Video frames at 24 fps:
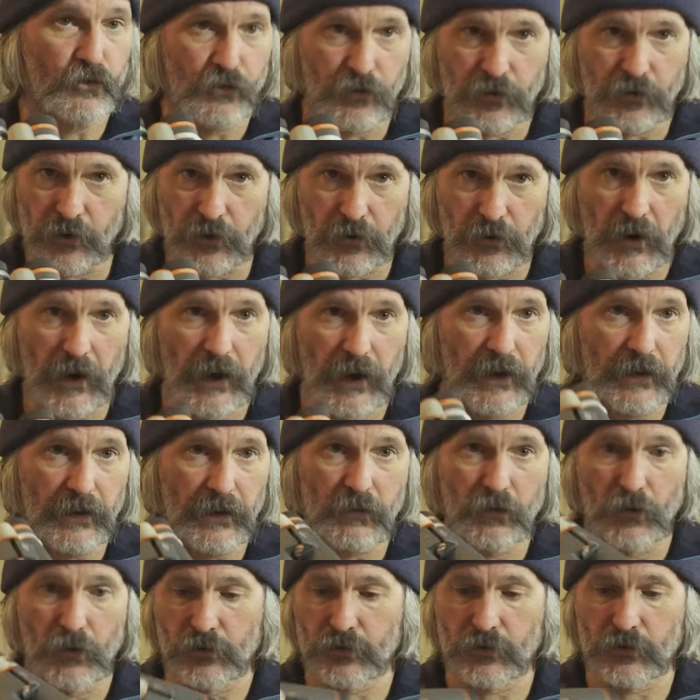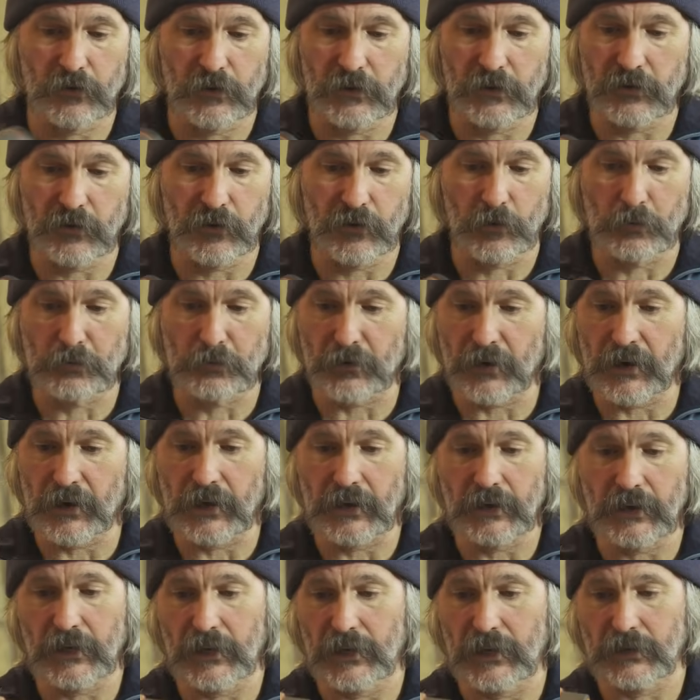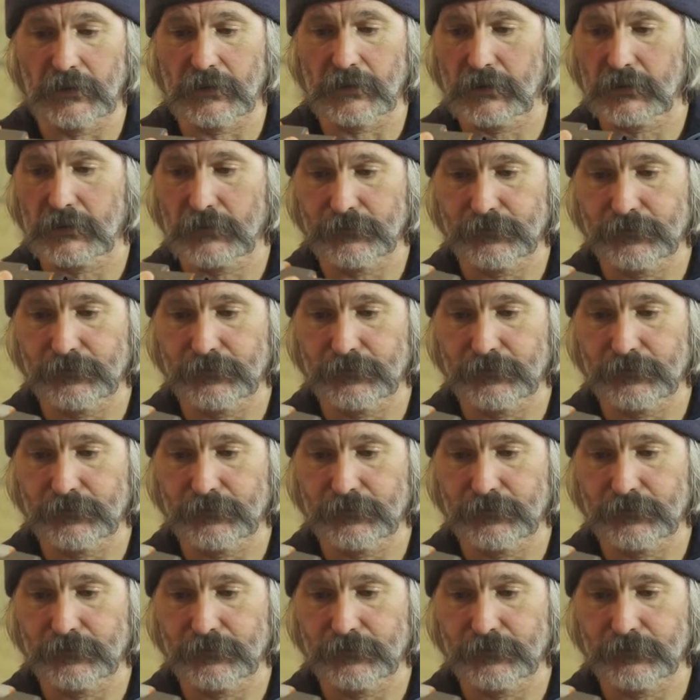to your eye, closer into your brain. It's